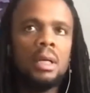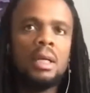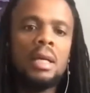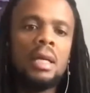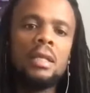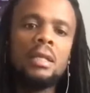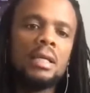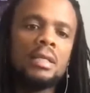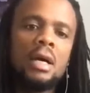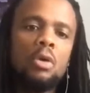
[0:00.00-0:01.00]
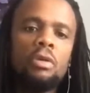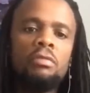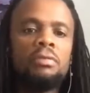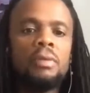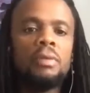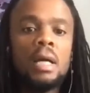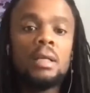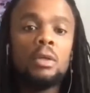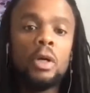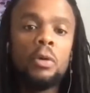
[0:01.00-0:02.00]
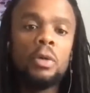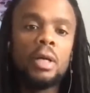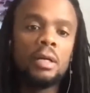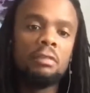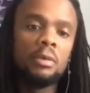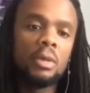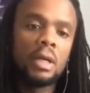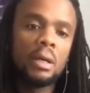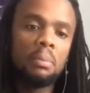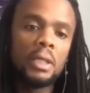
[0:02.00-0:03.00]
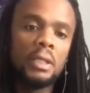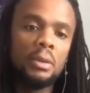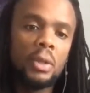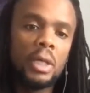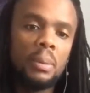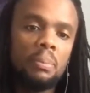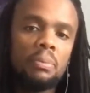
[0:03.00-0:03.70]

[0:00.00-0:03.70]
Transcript: And I think that's how we've landed where we are, even with the company where,